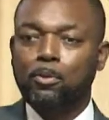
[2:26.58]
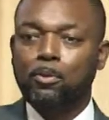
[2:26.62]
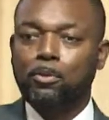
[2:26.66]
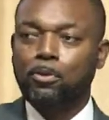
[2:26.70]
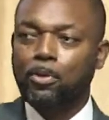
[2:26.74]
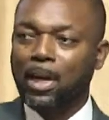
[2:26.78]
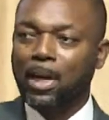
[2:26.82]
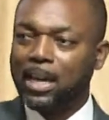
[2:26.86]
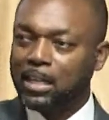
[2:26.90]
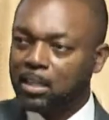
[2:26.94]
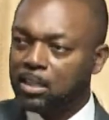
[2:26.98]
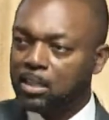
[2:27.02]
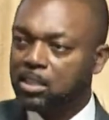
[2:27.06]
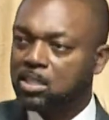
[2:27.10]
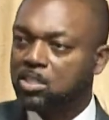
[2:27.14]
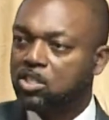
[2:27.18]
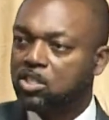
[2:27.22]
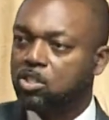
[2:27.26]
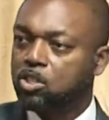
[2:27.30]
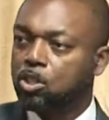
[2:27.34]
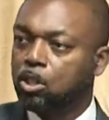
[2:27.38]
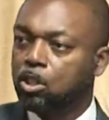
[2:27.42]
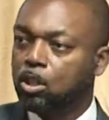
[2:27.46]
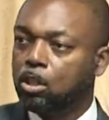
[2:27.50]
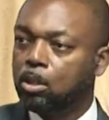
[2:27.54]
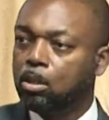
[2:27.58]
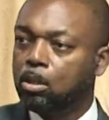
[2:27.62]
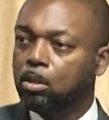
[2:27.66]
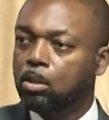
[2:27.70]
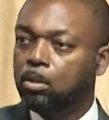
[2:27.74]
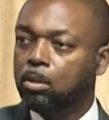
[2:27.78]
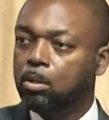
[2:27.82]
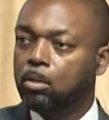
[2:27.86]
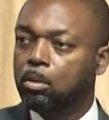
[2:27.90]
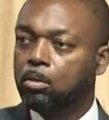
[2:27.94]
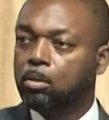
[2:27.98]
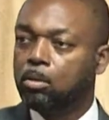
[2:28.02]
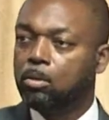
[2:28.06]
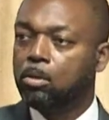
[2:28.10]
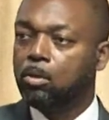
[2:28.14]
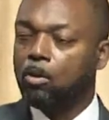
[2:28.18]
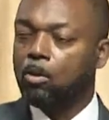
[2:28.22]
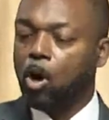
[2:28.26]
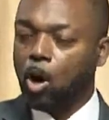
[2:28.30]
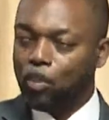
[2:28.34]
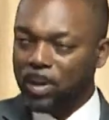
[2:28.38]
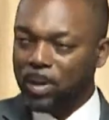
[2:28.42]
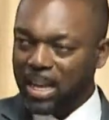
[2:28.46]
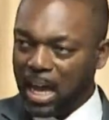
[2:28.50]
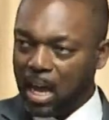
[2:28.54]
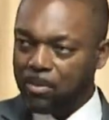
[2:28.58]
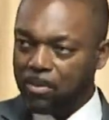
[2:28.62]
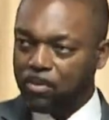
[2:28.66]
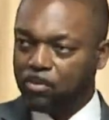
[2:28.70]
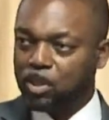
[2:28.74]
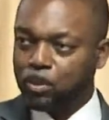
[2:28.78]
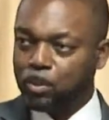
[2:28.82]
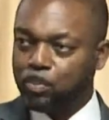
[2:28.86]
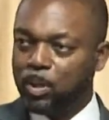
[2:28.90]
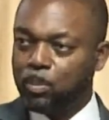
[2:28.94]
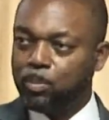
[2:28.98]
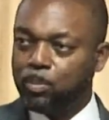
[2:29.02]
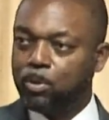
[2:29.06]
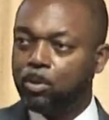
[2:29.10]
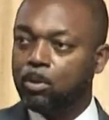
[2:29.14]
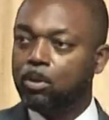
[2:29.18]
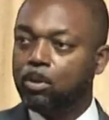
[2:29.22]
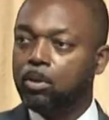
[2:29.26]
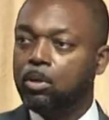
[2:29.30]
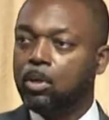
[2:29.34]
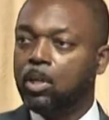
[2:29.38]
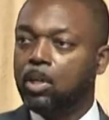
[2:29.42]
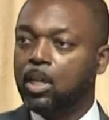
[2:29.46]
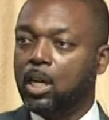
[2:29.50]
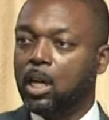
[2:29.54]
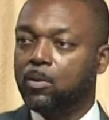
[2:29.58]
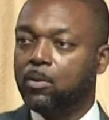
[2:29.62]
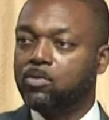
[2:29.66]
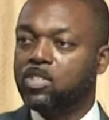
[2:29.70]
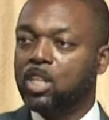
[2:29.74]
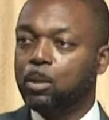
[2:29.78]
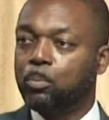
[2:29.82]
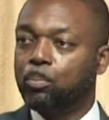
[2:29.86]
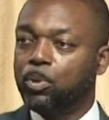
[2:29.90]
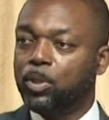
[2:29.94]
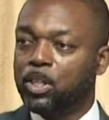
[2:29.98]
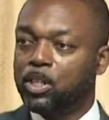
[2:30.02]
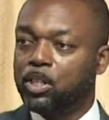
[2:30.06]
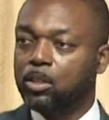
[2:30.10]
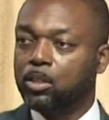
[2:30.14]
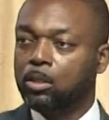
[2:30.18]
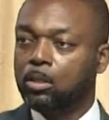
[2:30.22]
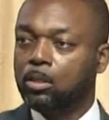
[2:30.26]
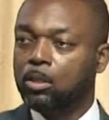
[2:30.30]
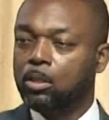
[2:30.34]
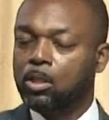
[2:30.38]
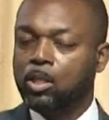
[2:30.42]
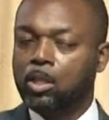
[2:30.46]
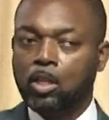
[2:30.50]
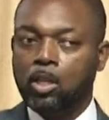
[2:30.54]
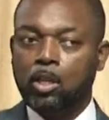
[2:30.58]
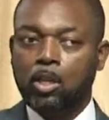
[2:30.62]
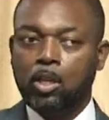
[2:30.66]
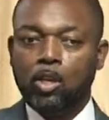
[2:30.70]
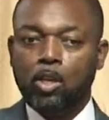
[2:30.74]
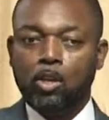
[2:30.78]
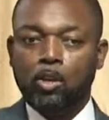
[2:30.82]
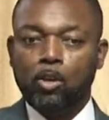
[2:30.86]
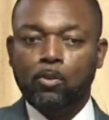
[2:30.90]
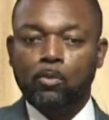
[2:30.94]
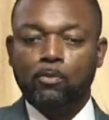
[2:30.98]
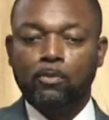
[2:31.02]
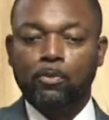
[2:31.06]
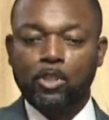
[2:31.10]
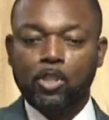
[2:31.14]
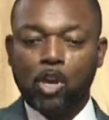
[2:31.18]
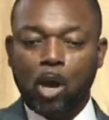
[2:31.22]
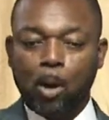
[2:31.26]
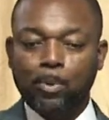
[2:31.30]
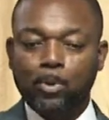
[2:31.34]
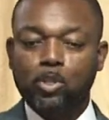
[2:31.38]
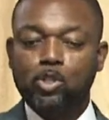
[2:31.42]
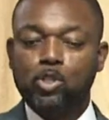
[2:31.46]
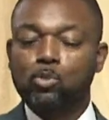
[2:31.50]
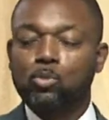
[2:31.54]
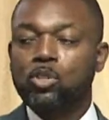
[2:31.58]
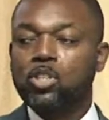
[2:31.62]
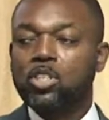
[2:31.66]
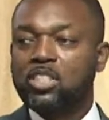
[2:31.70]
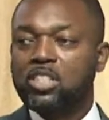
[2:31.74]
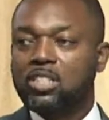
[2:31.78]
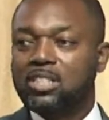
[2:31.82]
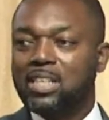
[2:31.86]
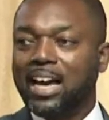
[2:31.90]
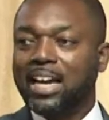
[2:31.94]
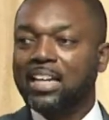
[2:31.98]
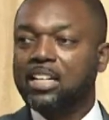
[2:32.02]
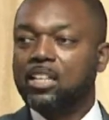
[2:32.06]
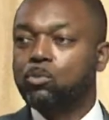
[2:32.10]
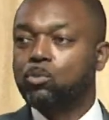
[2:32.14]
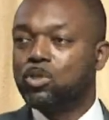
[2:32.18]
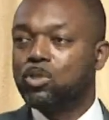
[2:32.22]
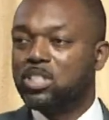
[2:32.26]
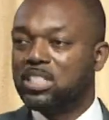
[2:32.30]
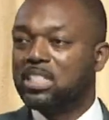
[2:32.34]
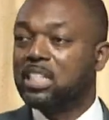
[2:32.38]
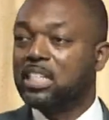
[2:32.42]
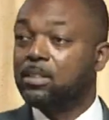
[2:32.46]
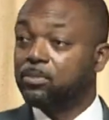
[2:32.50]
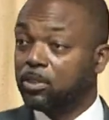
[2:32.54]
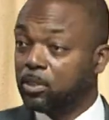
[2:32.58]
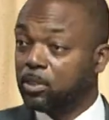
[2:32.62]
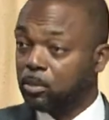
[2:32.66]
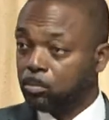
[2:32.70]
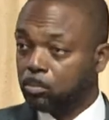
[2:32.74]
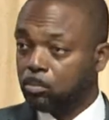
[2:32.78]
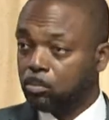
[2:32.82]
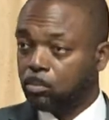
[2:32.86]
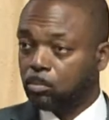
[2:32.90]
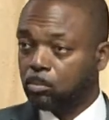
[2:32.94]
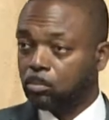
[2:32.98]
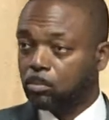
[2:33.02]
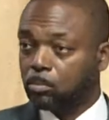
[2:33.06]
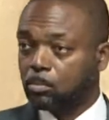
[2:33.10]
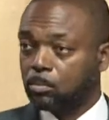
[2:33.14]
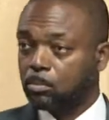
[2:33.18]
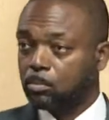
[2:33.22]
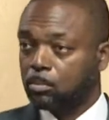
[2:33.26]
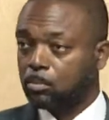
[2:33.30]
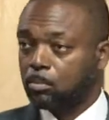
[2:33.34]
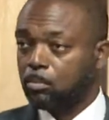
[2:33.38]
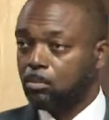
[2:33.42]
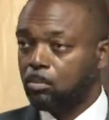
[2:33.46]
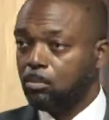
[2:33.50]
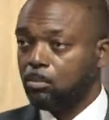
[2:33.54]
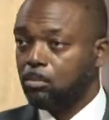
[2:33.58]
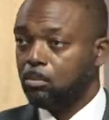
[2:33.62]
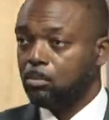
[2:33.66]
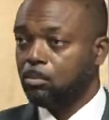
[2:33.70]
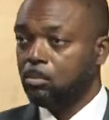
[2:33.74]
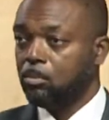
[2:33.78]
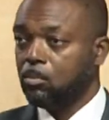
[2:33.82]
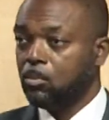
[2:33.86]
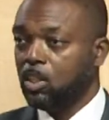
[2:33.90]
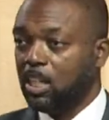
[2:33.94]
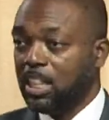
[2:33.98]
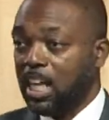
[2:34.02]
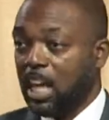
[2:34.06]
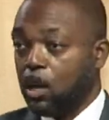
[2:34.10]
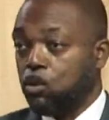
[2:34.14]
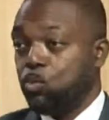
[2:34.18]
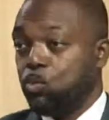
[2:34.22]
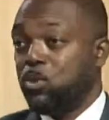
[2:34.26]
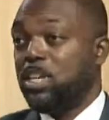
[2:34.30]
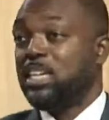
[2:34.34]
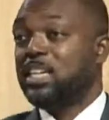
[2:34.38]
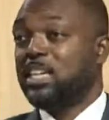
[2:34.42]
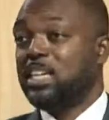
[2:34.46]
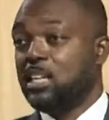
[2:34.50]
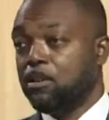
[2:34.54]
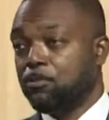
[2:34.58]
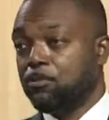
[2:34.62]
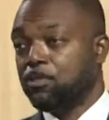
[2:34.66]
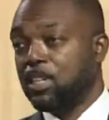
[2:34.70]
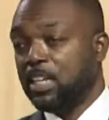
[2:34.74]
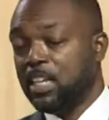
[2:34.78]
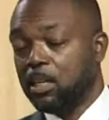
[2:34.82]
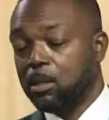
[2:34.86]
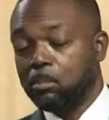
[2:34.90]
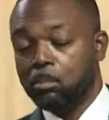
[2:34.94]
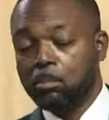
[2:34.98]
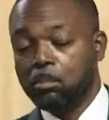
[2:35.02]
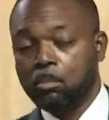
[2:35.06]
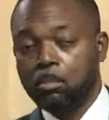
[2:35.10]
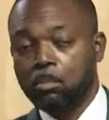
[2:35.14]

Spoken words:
thanks on behalf of the people of St. Peter for the opportunity that he was given and that we gave to him